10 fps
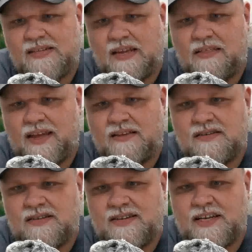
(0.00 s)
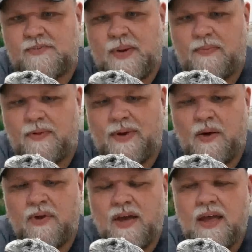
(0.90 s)
amazing things to teach people
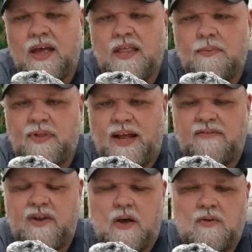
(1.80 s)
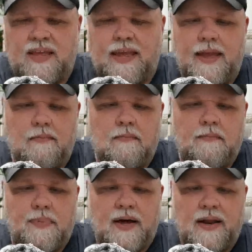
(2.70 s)
about the plight of not only
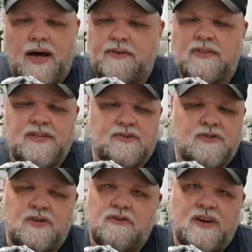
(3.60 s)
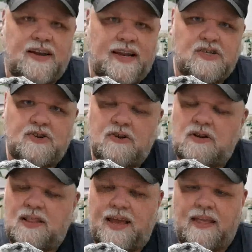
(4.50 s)
him but other lizards that are
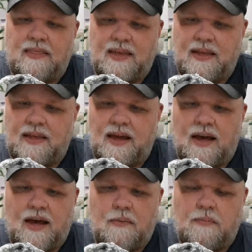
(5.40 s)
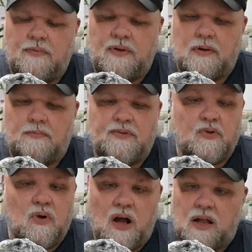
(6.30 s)
endangered, like the
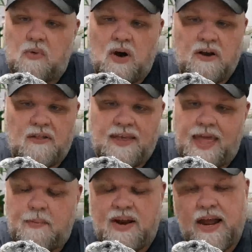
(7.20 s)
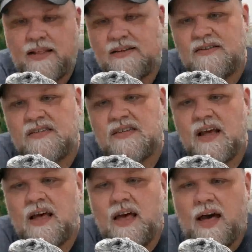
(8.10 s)
blue rock iguana on the Cayman Islands,
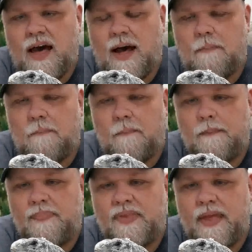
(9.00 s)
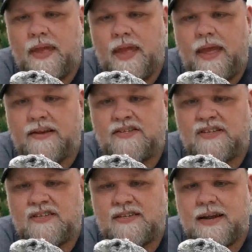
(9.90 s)
and
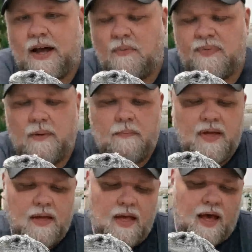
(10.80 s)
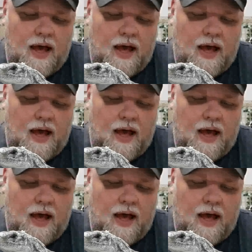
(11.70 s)
just help them.